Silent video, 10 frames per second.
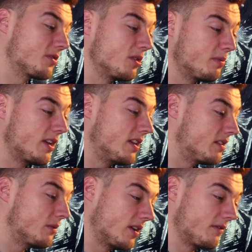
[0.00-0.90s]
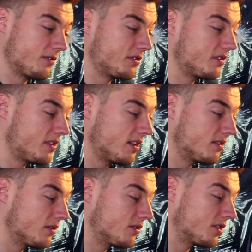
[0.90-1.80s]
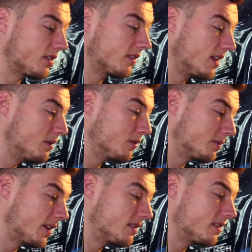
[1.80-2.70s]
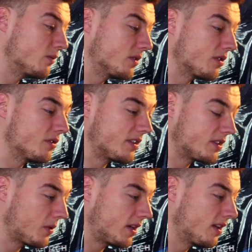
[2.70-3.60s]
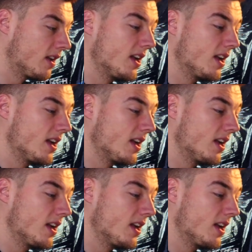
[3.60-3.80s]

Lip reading: super easy way for us to stay in touch, and I'll keep you updated with all things wedding.